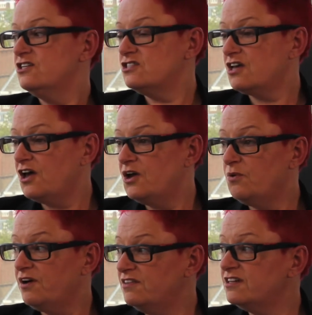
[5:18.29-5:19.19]

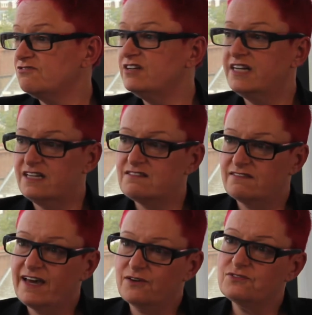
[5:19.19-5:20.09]
So I think really it's
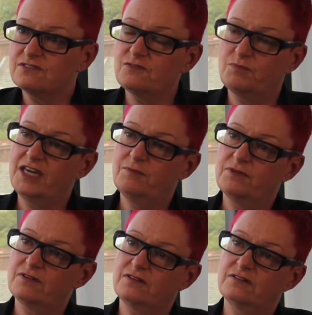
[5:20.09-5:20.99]
thousands of
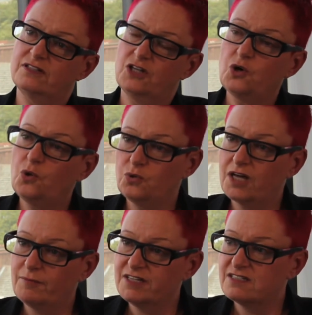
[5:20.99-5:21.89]
people all
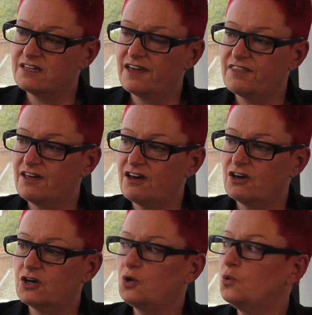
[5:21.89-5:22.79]
coming
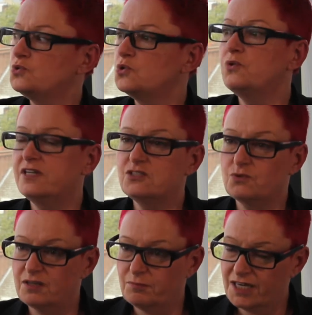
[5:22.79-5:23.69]
together, all talking to other